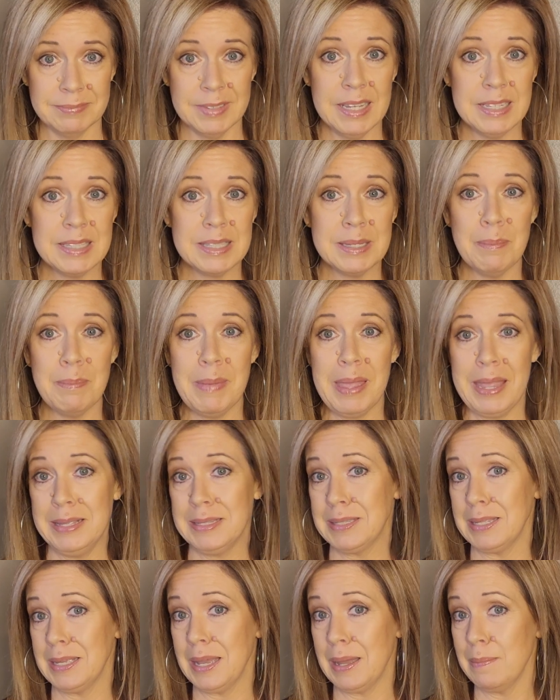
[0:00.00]
It's
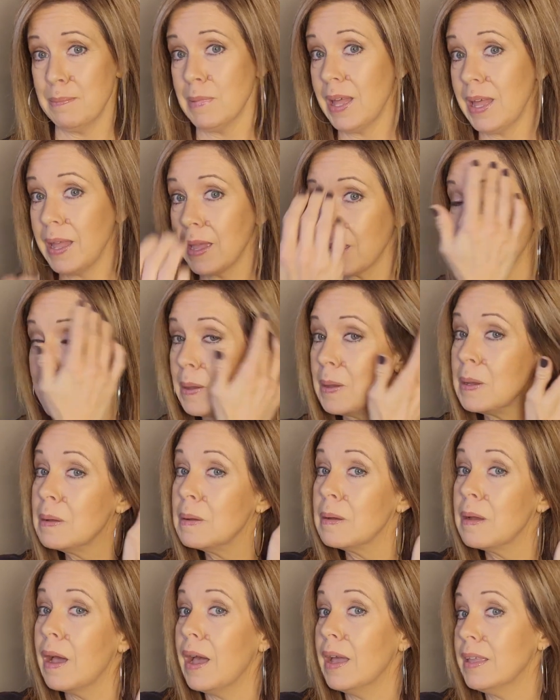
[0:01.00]
amazing. I'm like,
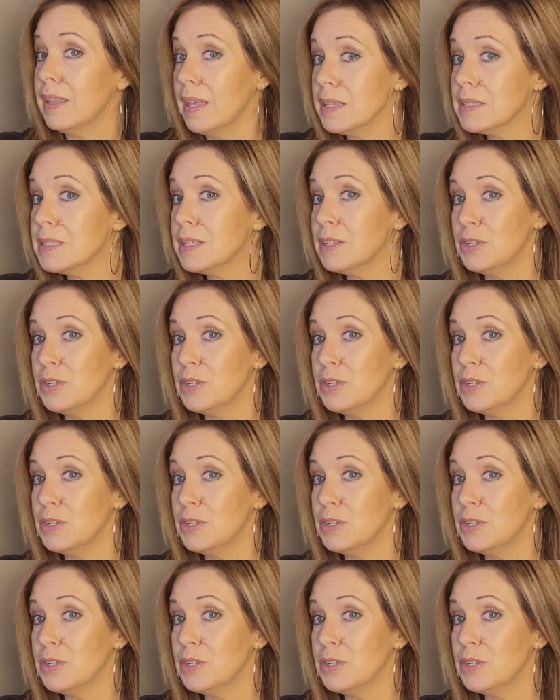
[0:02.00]
yes,